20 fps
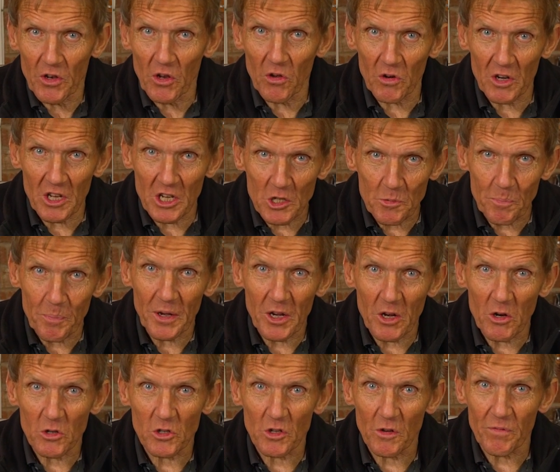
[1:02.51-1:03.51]
not least
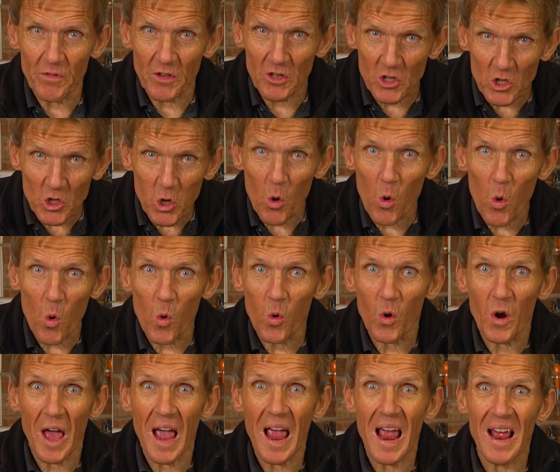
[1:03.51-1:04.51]
because of the
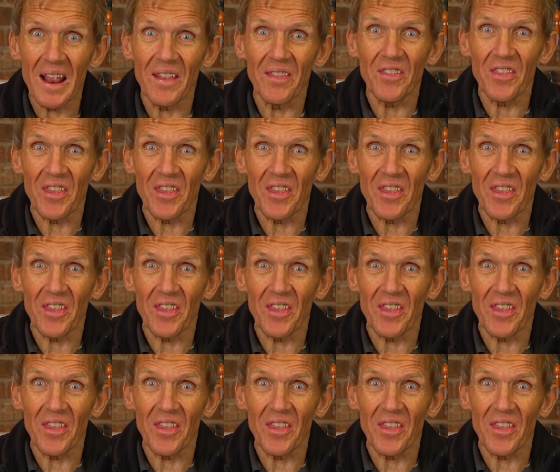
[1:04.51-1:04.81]
tool and